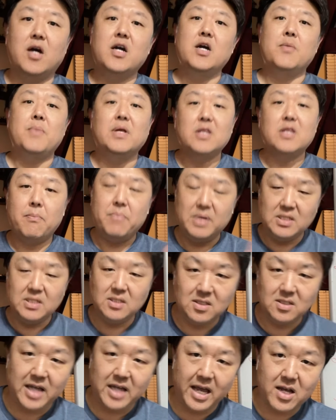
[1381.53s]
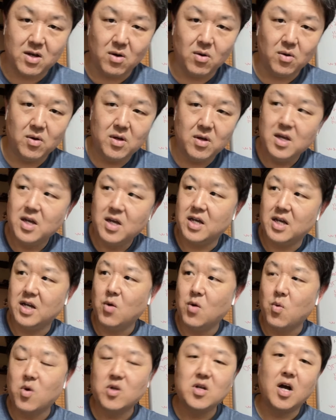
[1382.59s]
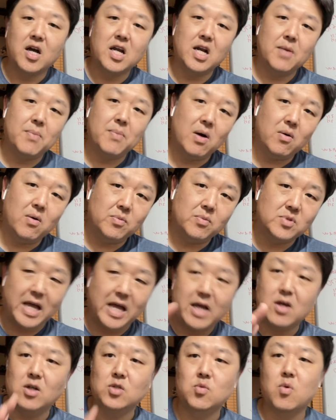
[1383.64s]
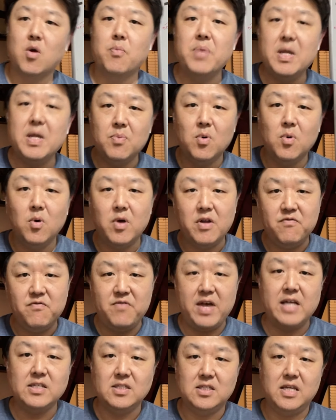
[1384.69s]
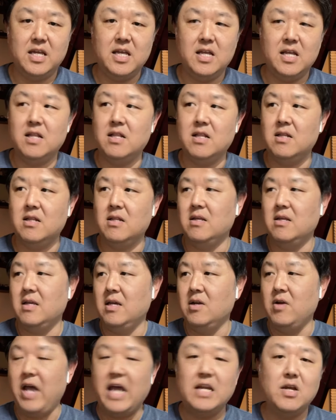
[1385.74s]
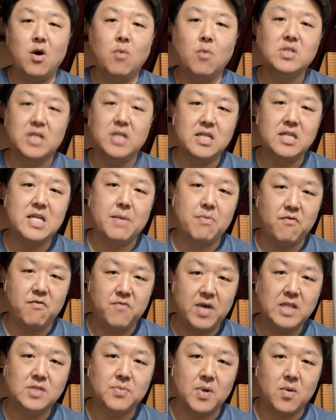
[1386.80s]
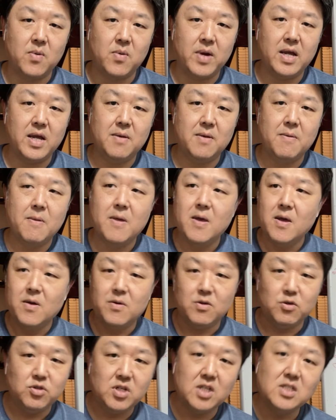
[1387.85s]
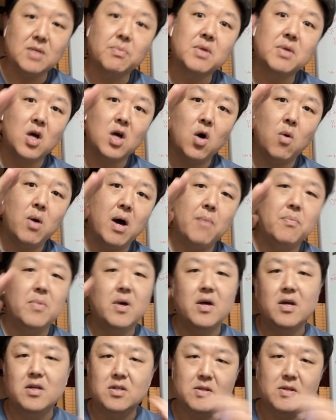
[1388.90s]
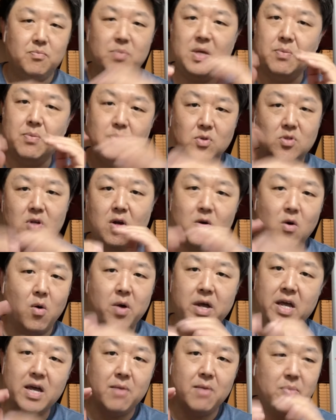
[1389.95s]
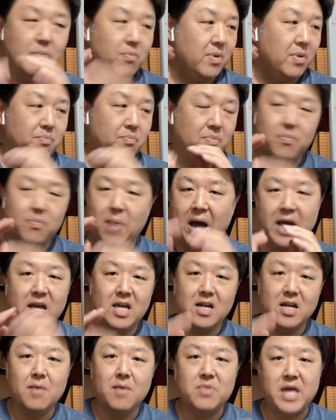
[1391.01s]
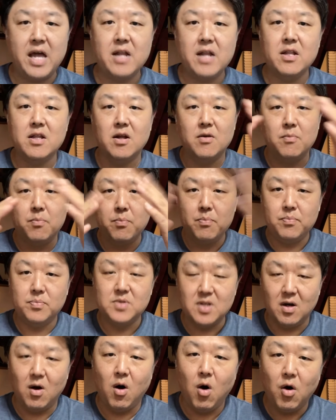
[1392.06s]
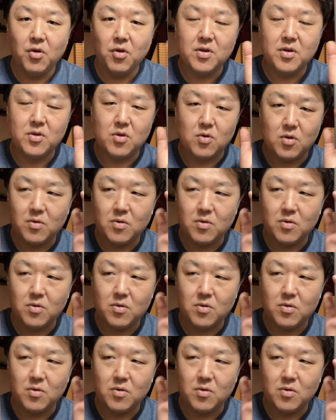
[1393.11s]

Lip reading: about the business cycle. We're talking about cycles where people invest in, almost any type of investment, right? You see something go up, people start going in, but buying it up, then all the